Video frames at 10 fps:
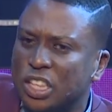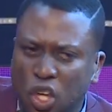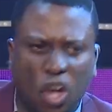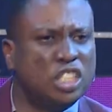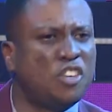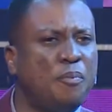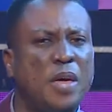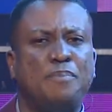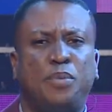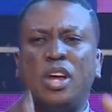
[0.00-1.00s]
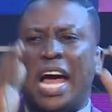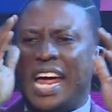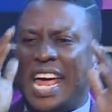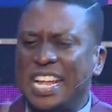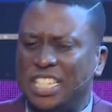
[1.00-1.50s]
Those people
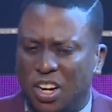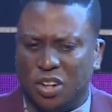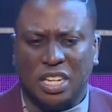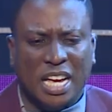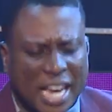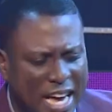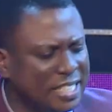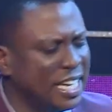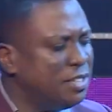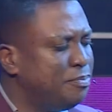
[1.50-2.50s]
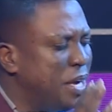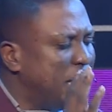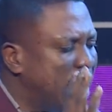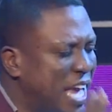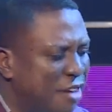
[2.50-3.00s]
are angels. He says, be
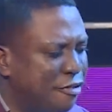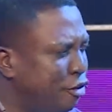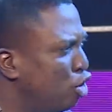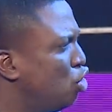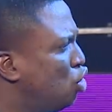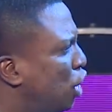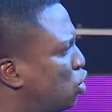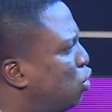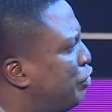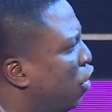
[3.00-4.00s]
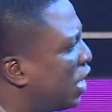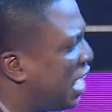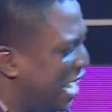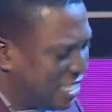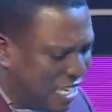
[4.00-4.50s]
careful not to
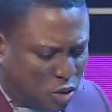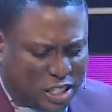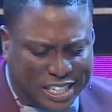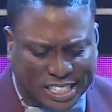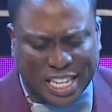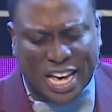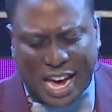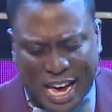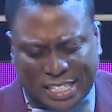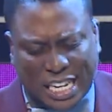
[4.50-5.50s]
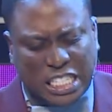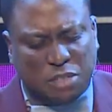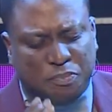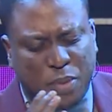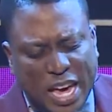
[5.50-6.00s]
forget. That's what he says. He says,
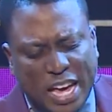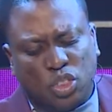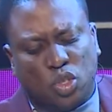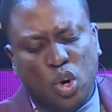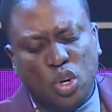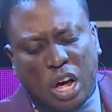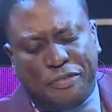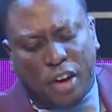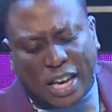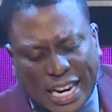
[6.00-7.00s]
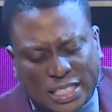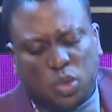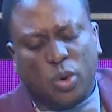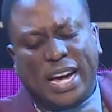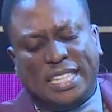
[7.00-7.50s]
do not forget
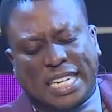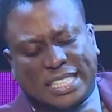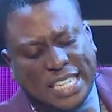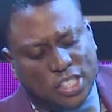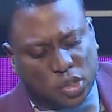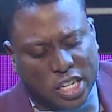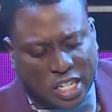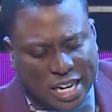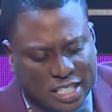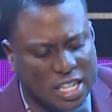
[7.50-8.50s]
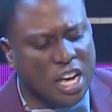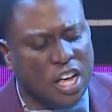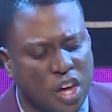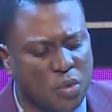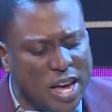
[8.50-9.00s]
to entertain strangers.
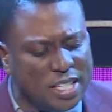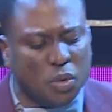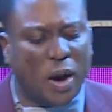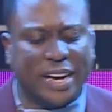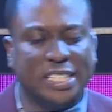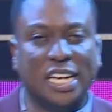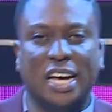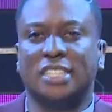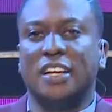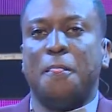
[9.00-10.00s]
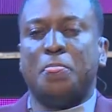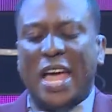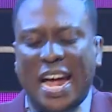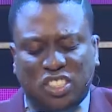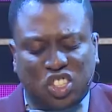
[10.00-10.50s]
The reason why is this.
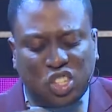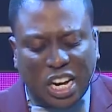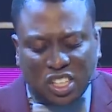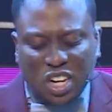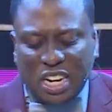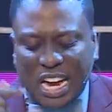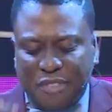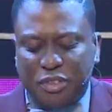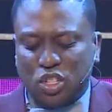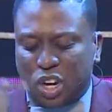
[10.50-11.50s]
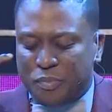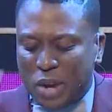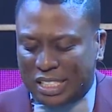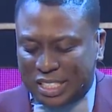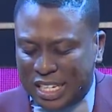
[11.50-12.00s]
There are certain levels of
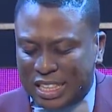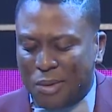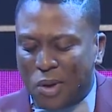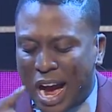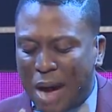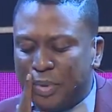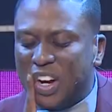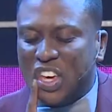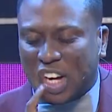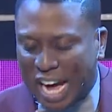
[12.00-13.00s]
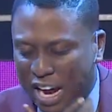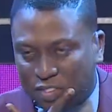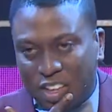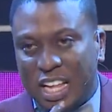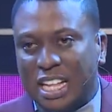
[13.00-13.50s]
blessing that will happen in your
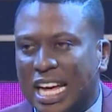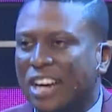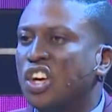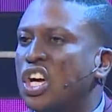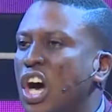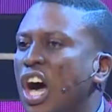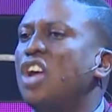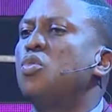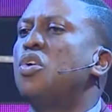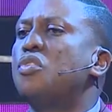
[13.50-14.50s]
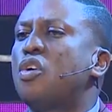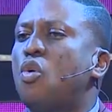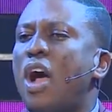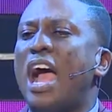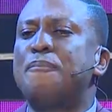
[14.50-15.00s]
life that God will
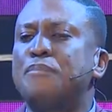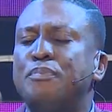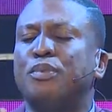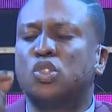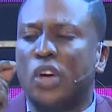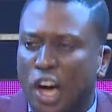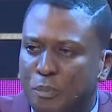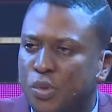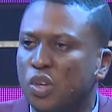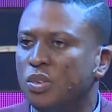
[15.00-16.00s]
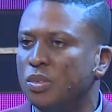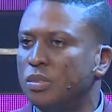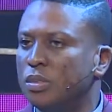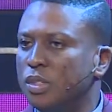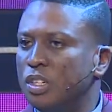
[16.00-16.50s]
require people to help you.
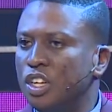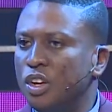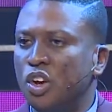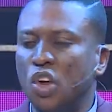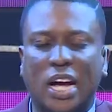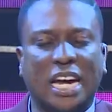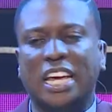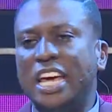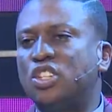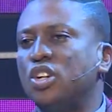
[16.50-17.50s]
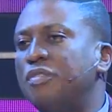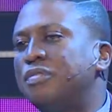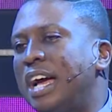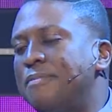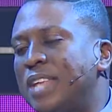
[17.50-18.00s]
Look at the issue
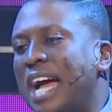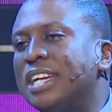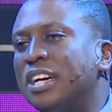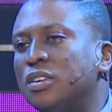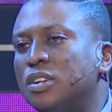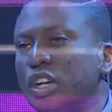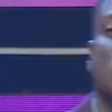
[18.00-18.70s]
of Daniel.